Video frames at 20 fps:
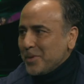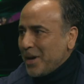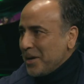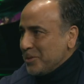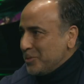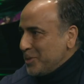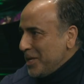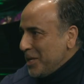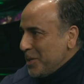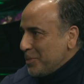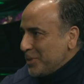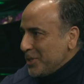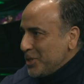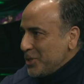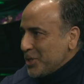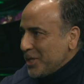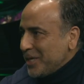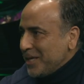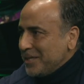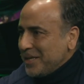I, really
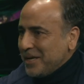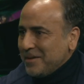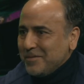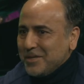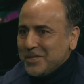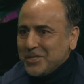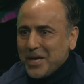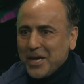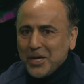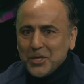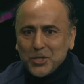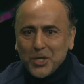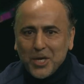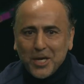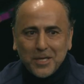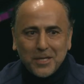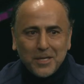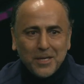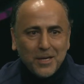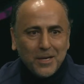appreciated the
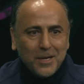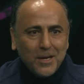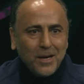invitation.